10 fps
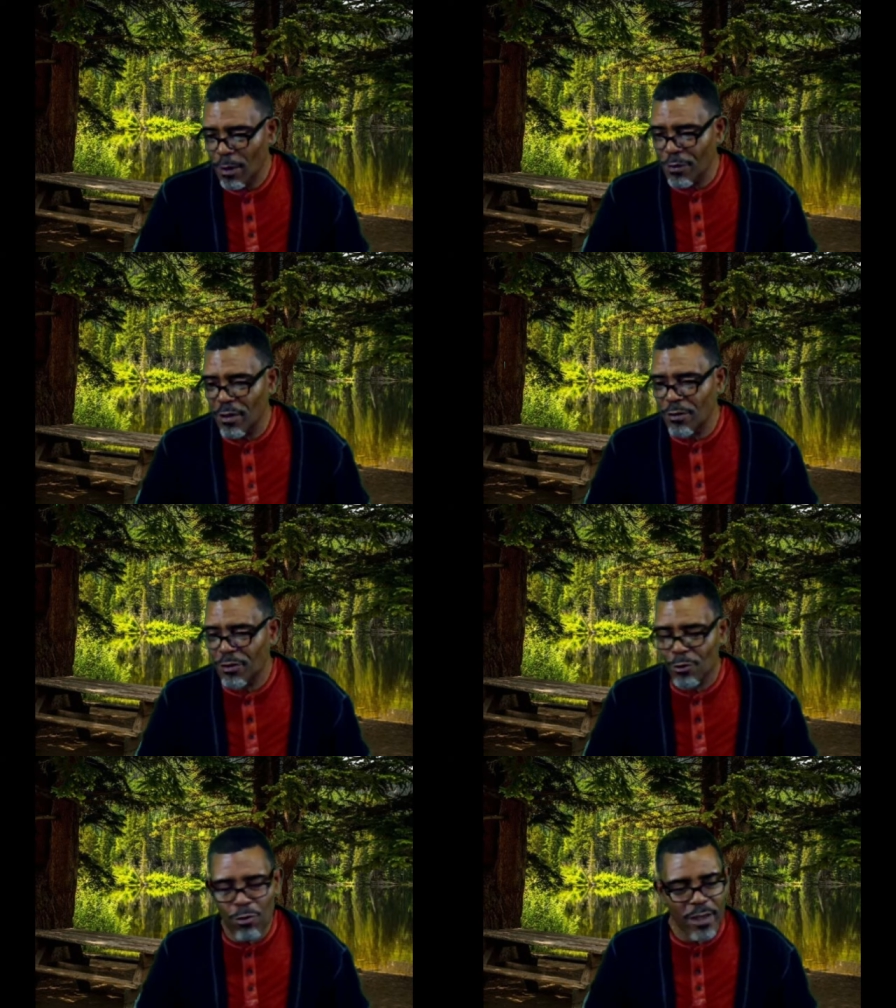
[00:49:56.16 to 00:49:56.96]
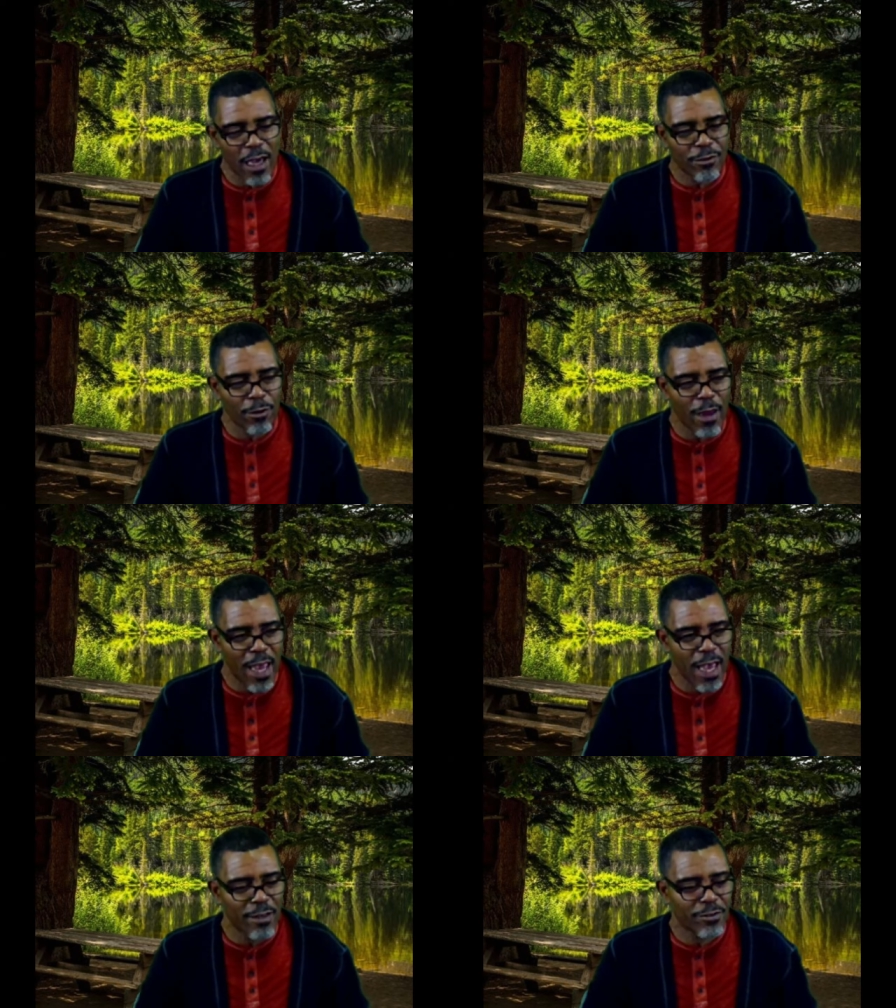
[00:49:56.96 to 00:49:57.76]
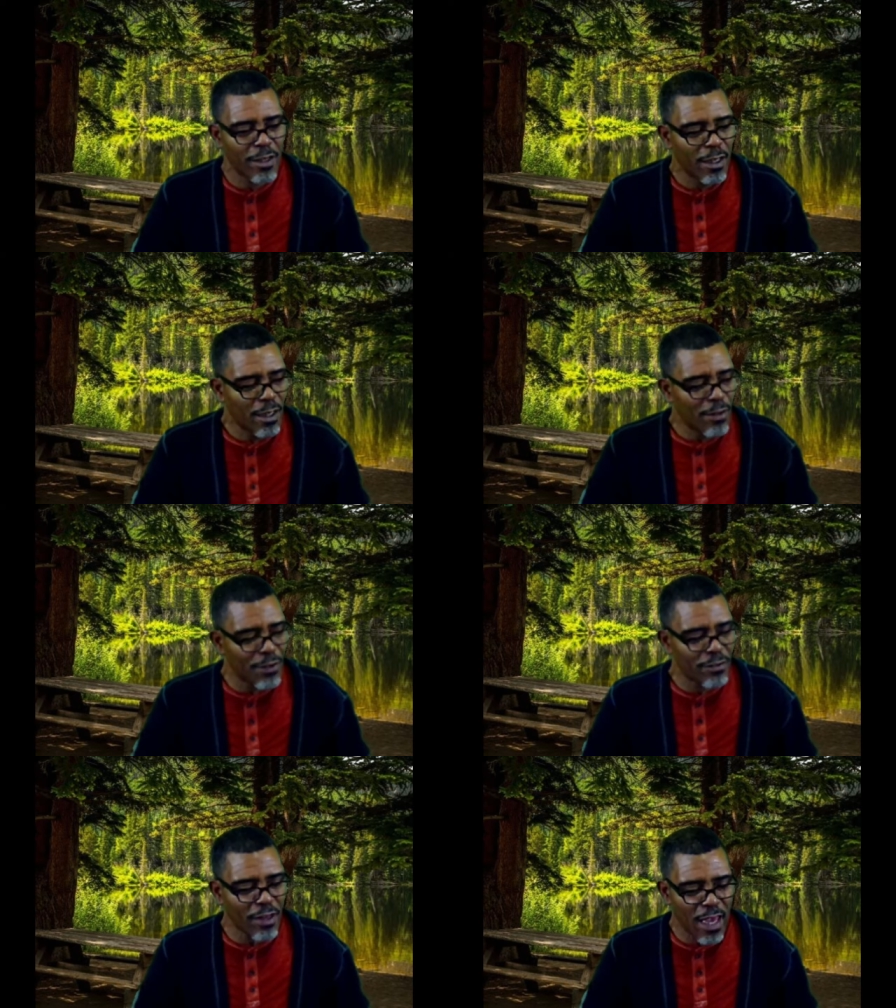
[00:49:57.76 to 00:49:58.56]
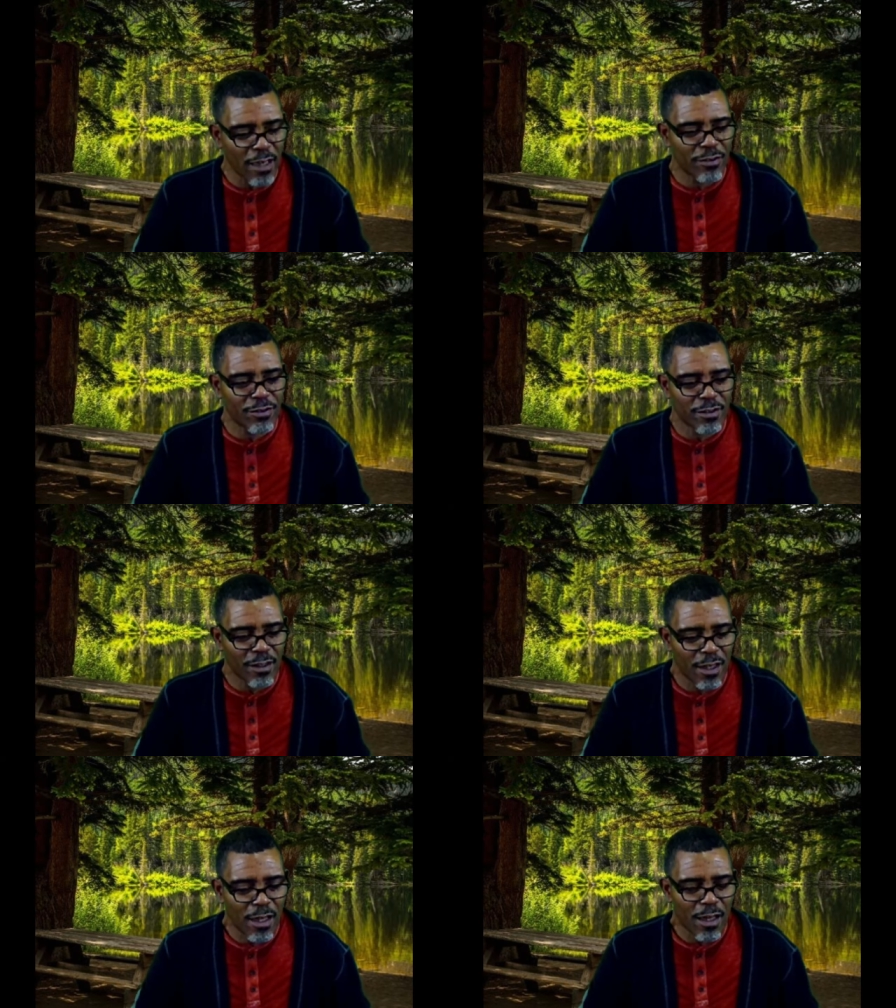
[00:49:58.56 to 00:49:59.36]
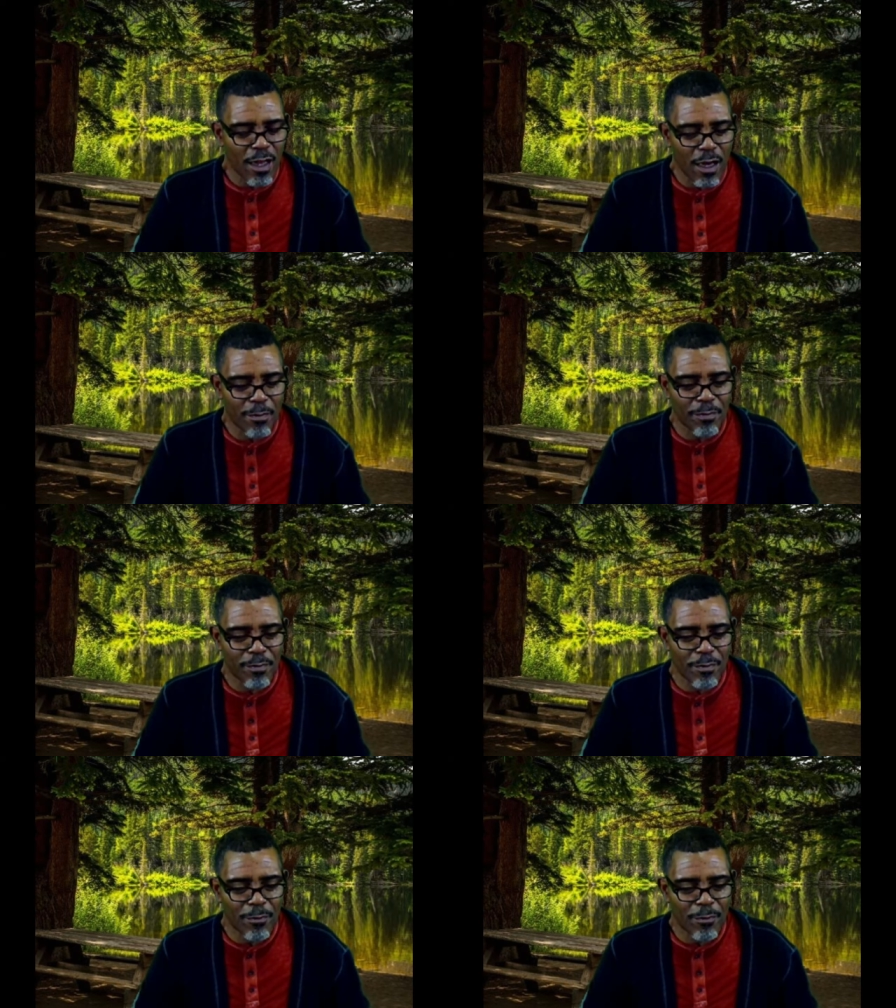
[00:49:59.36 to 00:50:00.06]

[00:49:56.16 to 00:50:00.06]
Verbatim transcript: the, the school counselor asks this ex um,